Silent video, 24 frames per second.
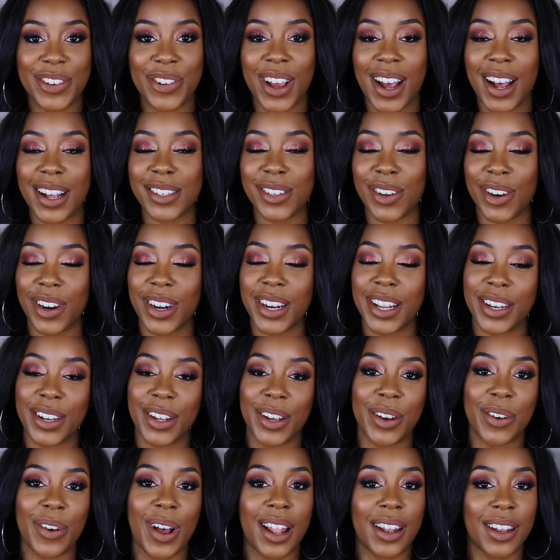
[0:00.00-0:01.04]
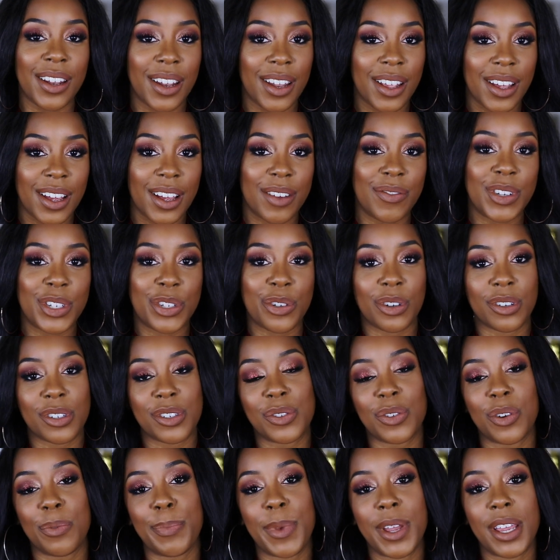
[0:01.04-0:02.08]
You guys already know I love
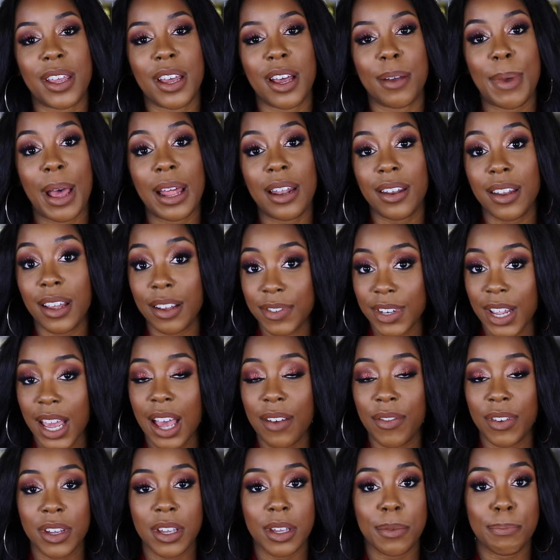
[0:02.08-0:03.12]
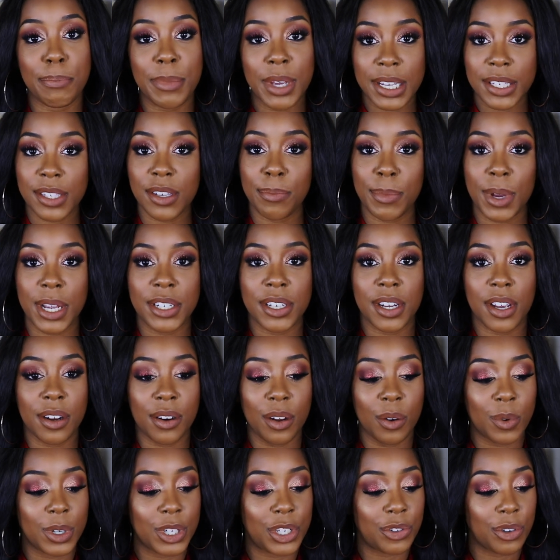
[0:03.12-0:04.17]
drugstore makeup. I love to have a good mix on my
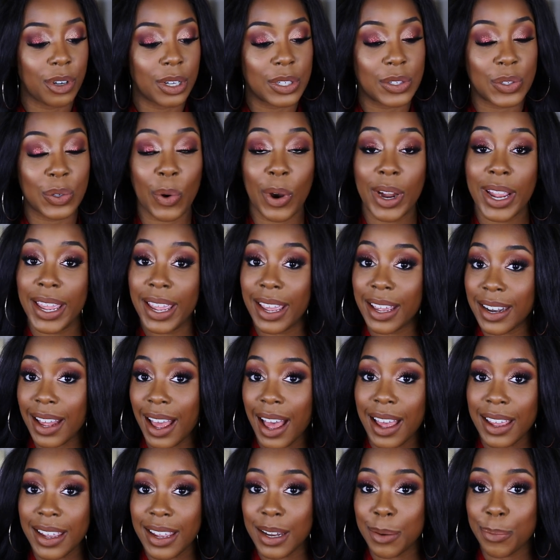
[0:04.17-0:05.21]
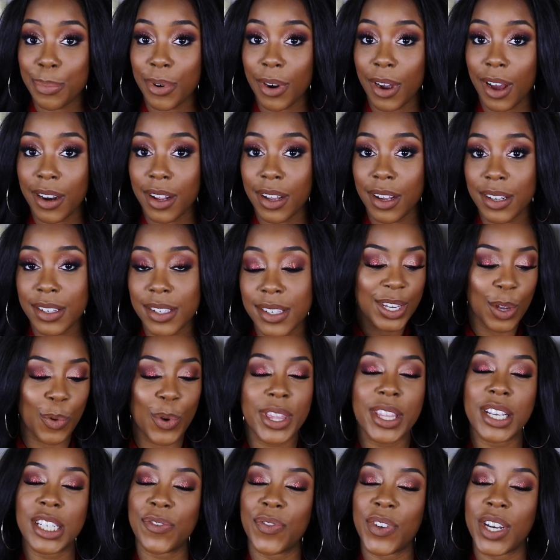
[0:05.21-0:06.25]
channel with drugstore and high-end products. So
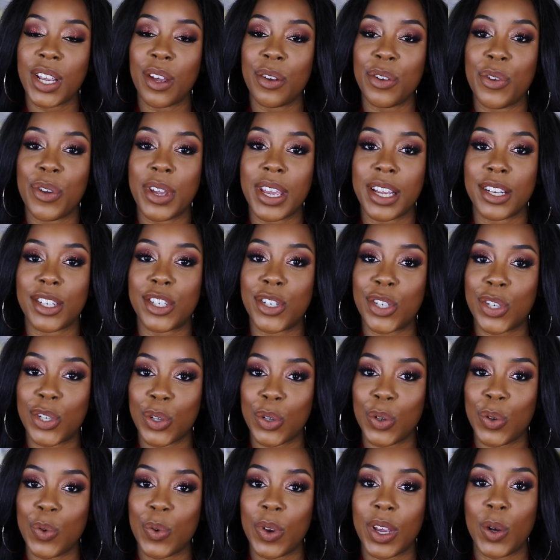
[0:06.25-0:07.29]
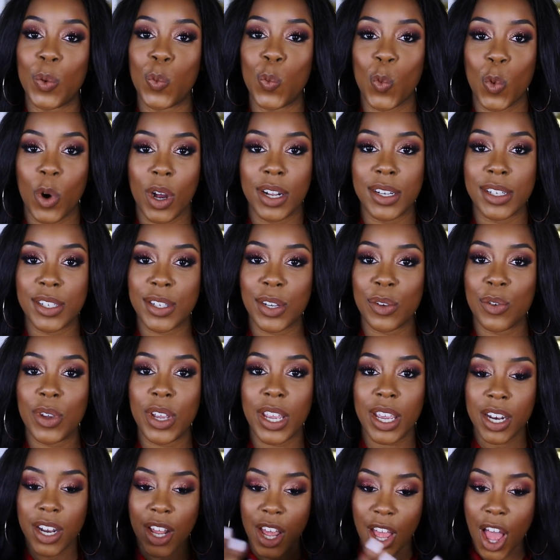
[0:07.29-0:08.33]
with this video, you get two in one. So you
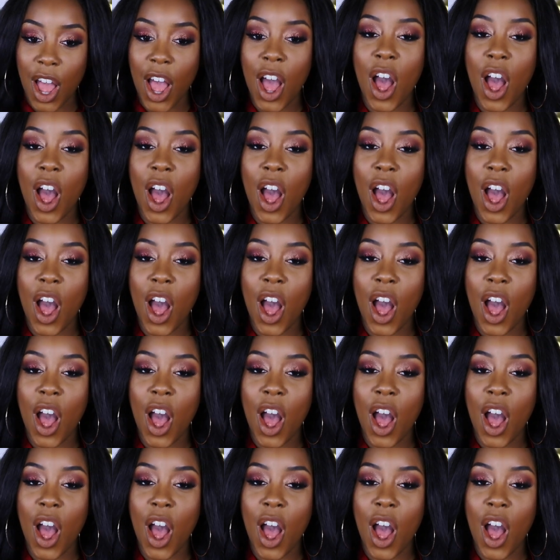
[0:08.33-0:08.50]
get